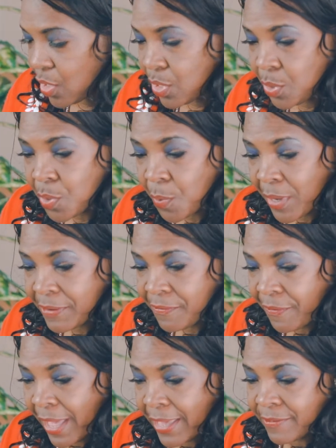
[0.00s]
Luke
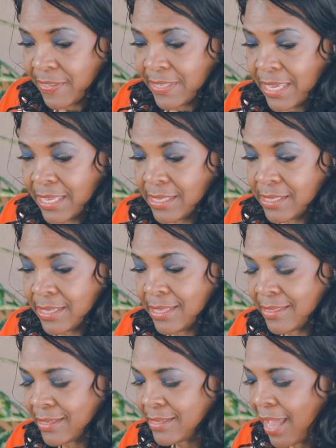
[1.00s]
1:5 says,
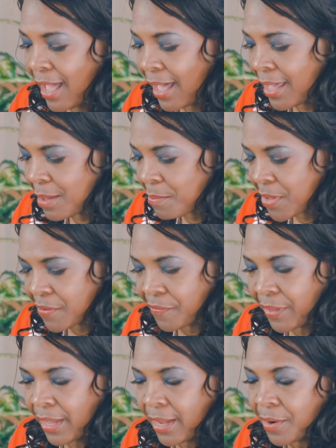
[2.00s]
in the time
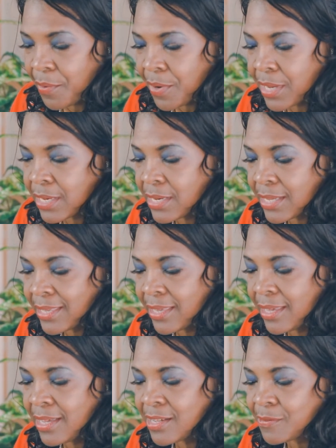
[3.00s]
of Herod,
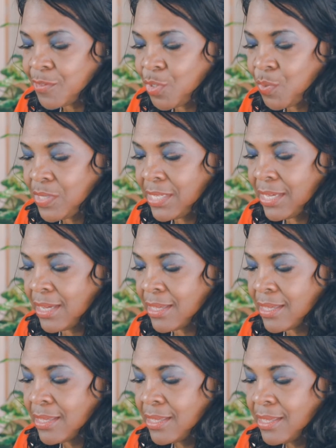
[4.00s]
king of
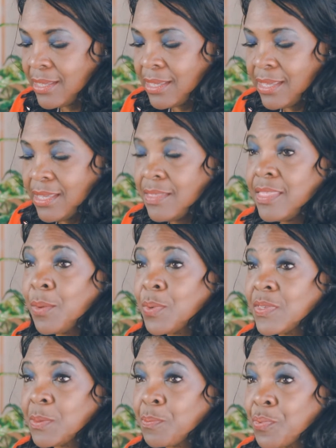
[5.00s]
Judea, there
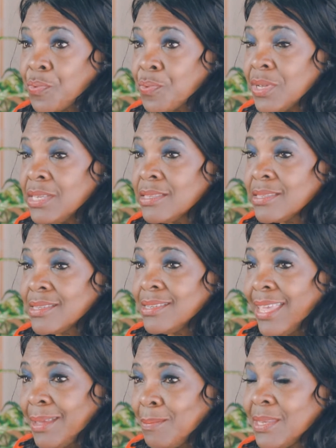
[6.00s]
was a priest
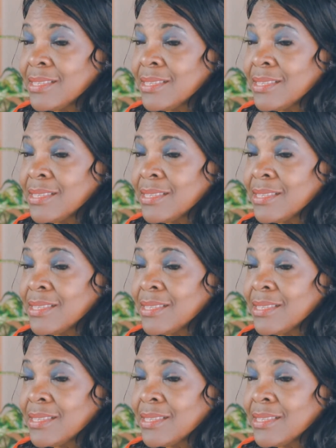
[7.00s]
named